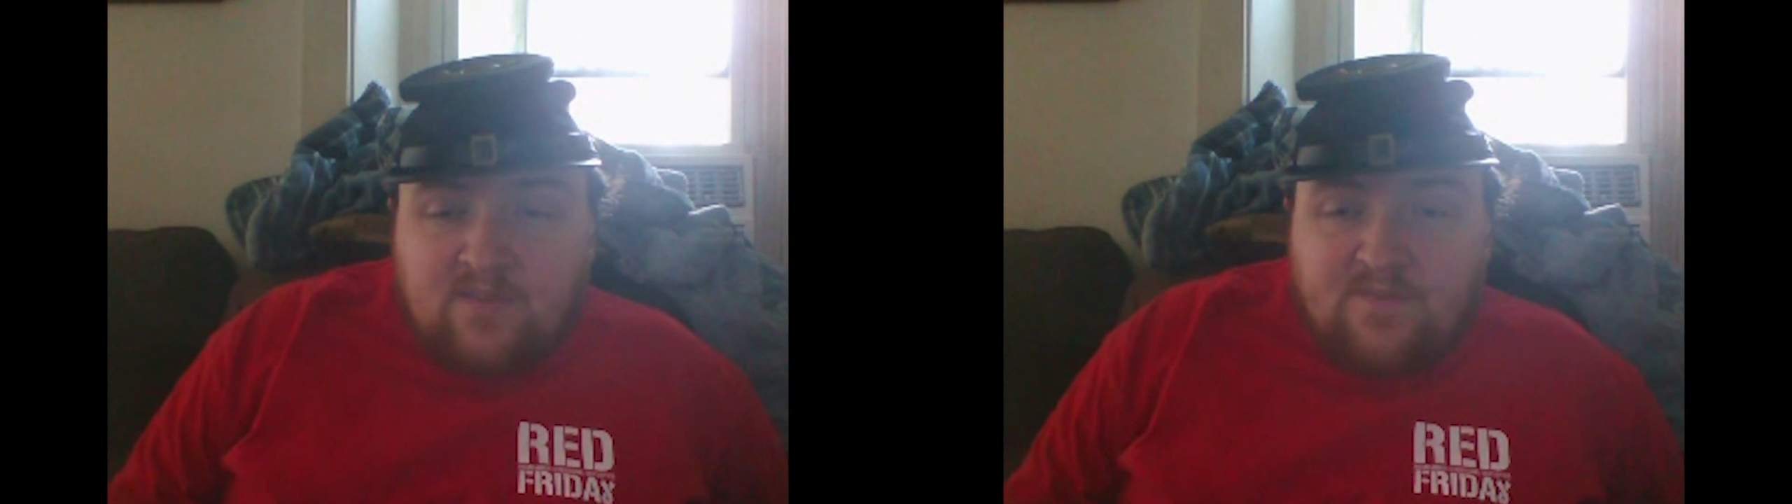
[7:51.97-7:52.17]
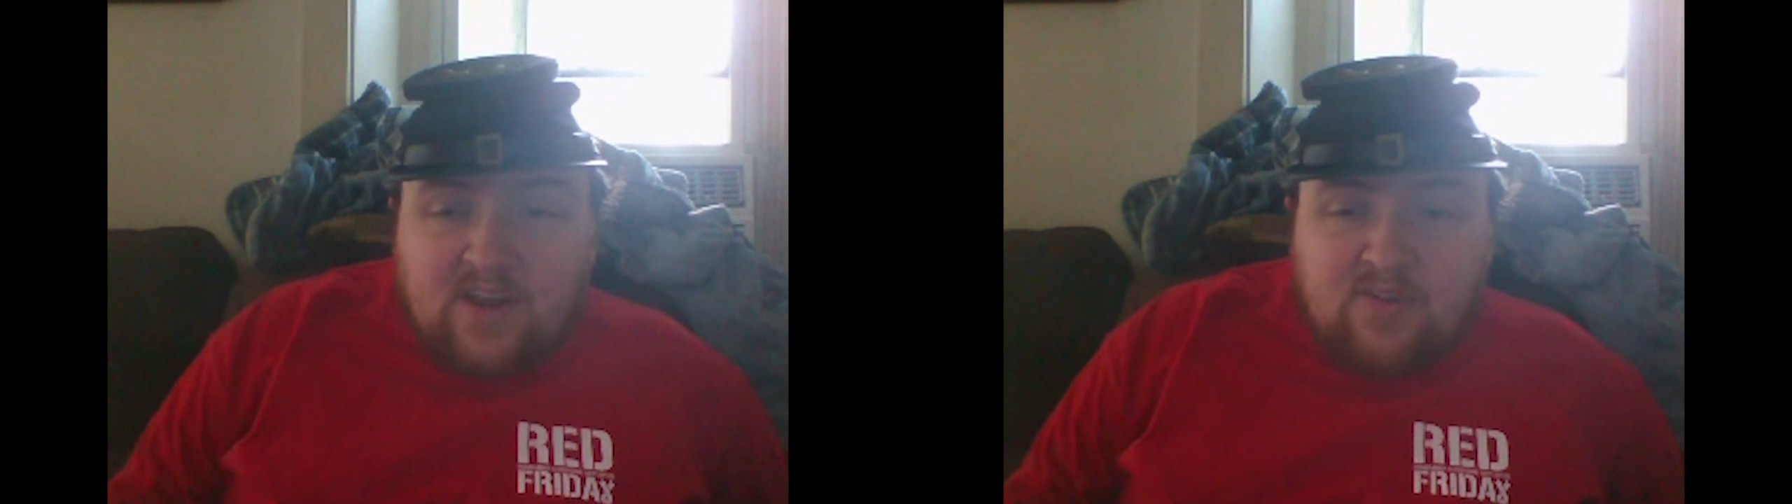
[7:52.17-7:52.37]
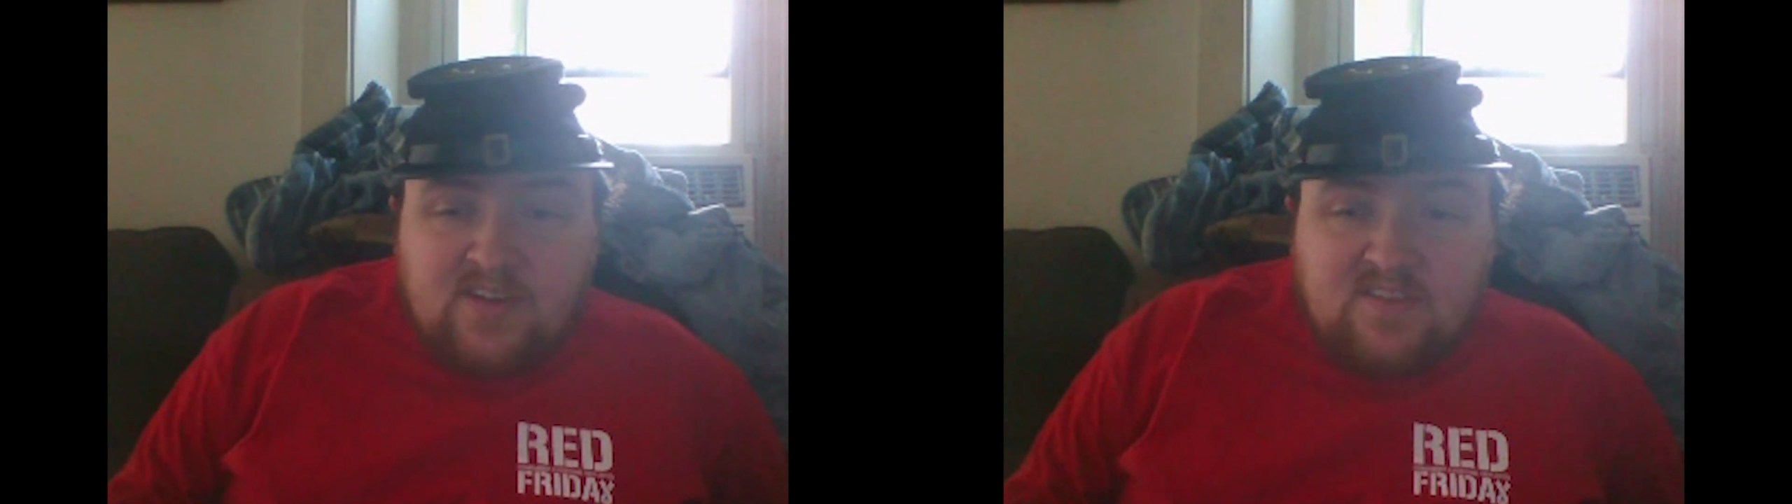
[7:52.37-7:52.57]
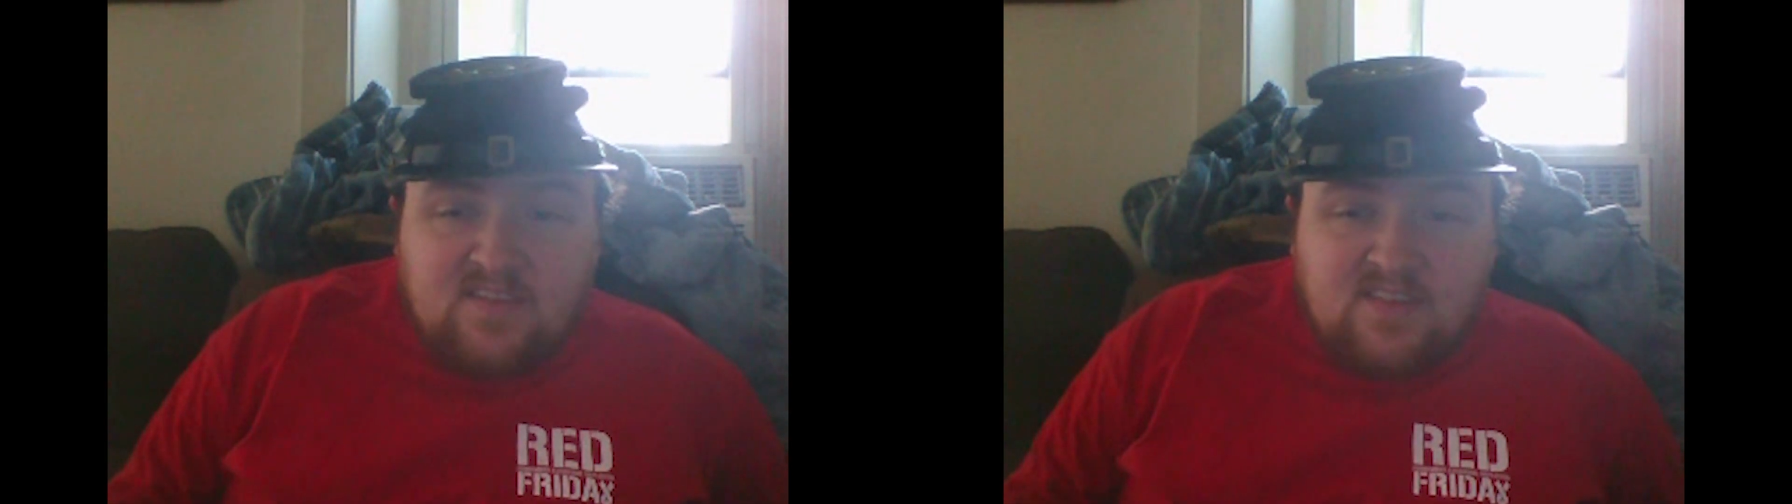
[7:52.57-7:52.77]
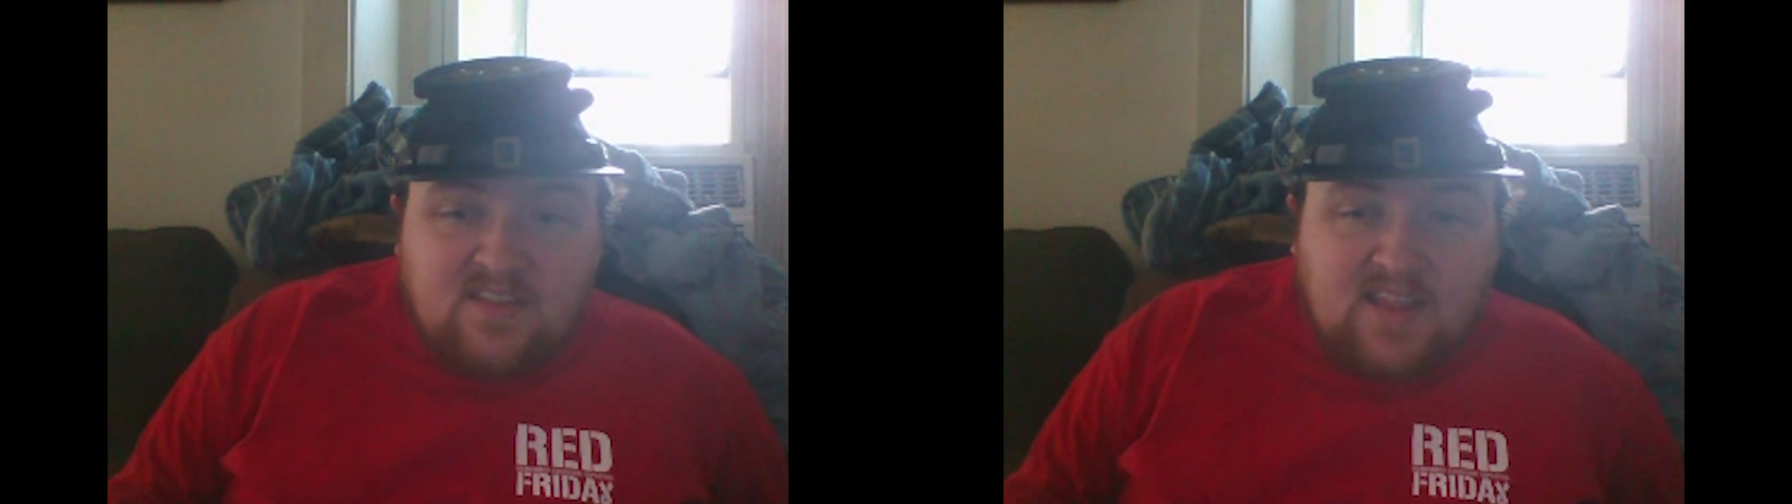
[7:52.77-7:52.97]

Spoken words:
Confederates,